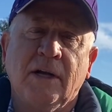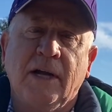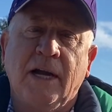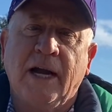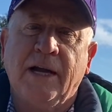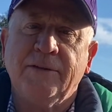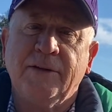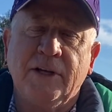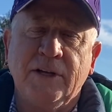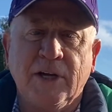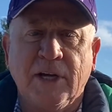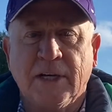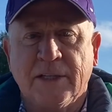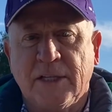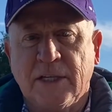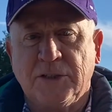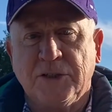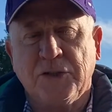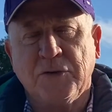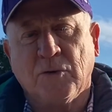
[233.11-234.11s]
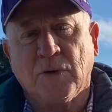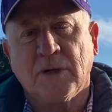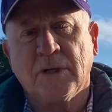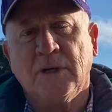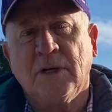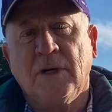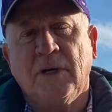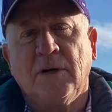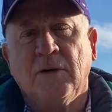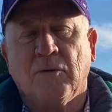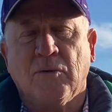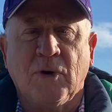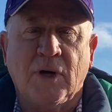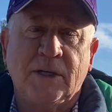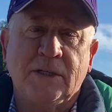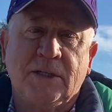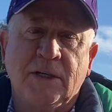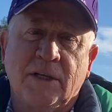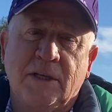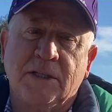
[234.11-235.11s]
and then you got that short
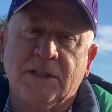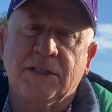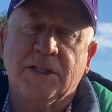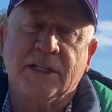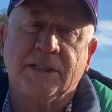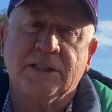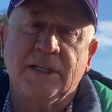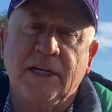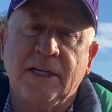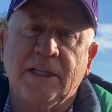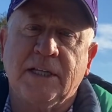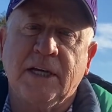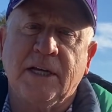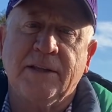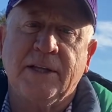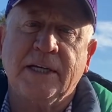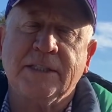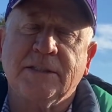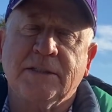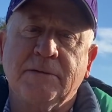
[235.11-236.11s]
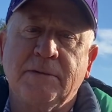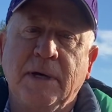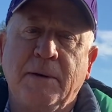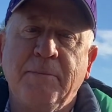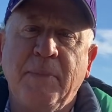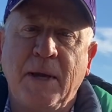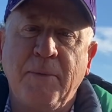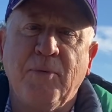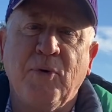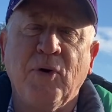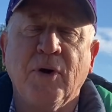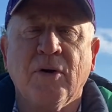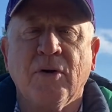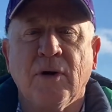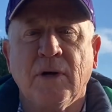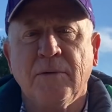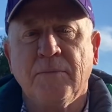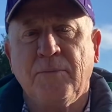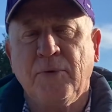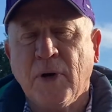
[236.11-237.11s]
run to the 16th, that may put
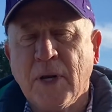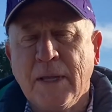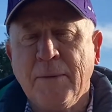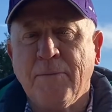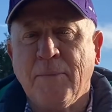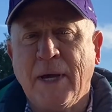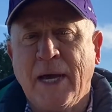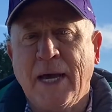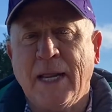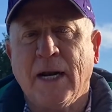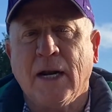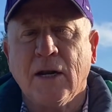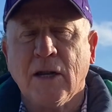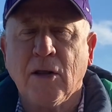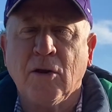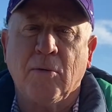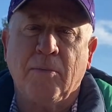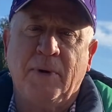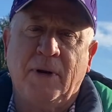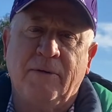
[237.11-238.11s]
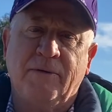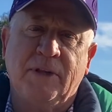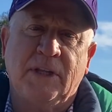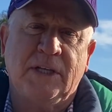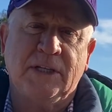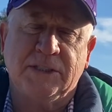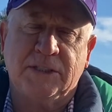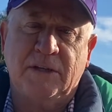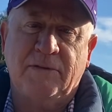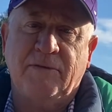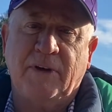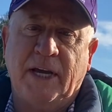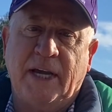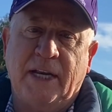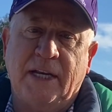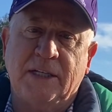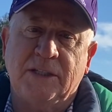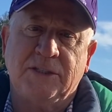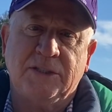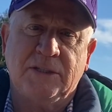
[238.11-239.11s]
him at a little bit of a
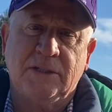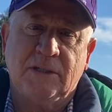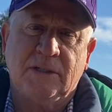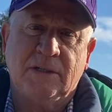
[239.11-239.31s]
disadvantage.